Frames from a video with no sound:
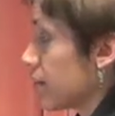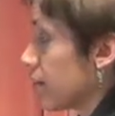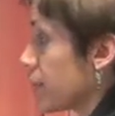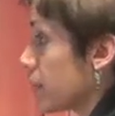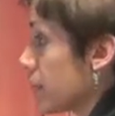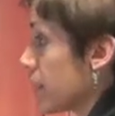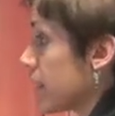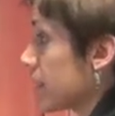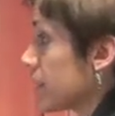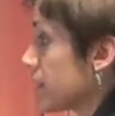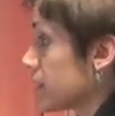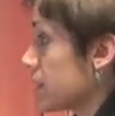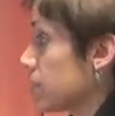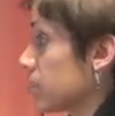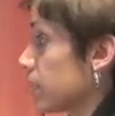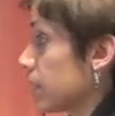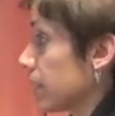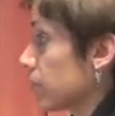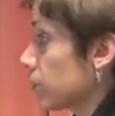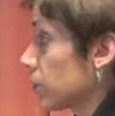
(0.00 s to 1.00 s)
they're making
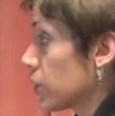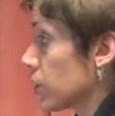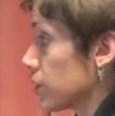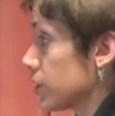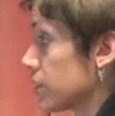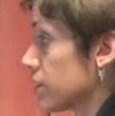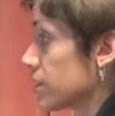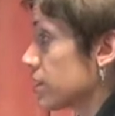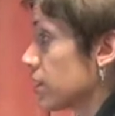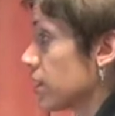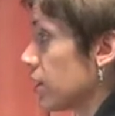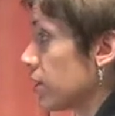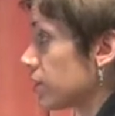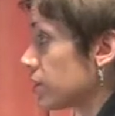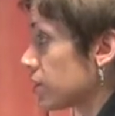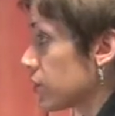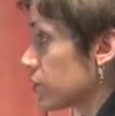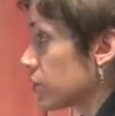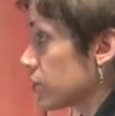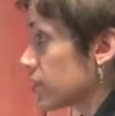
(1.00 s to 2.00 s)
these big turns, and
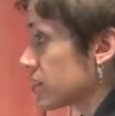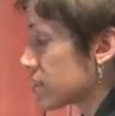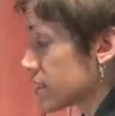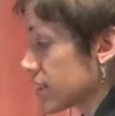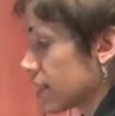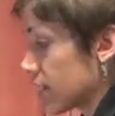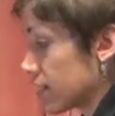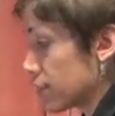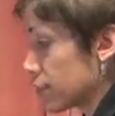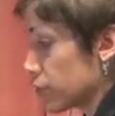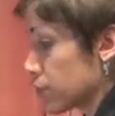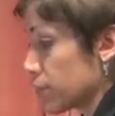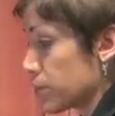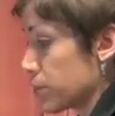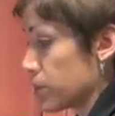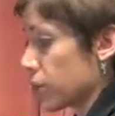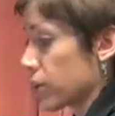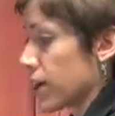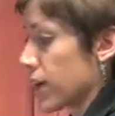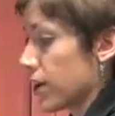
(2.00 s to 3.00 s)
also just to kind of
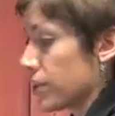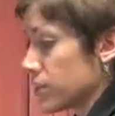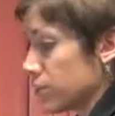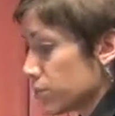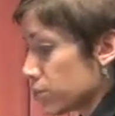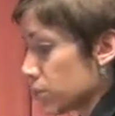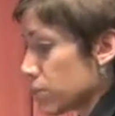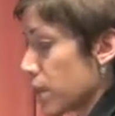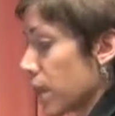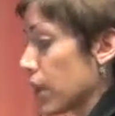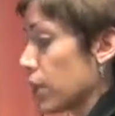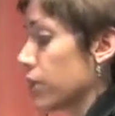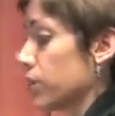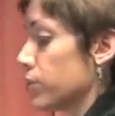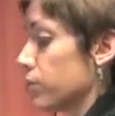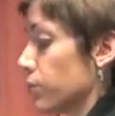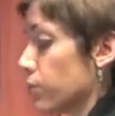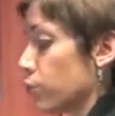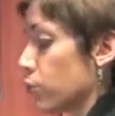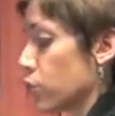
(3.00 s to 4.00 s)
grip the ground and propel
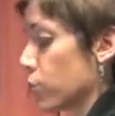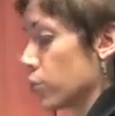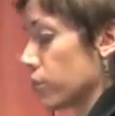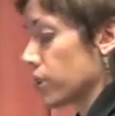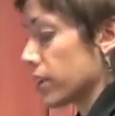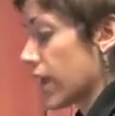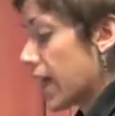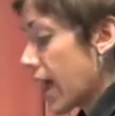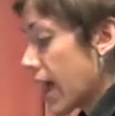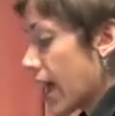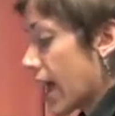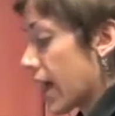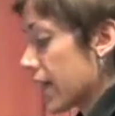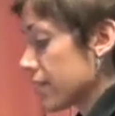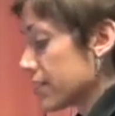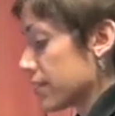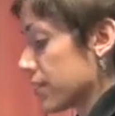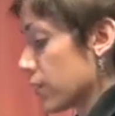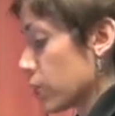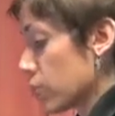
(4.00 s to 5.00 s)
them forward
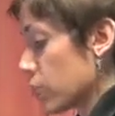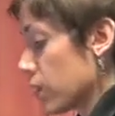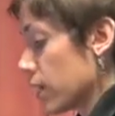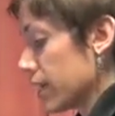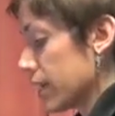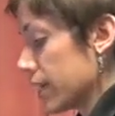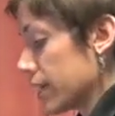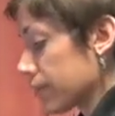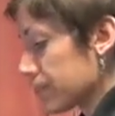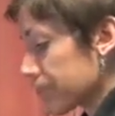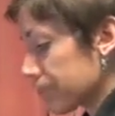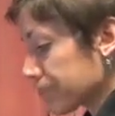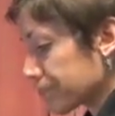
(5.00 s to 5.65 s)
as they're running.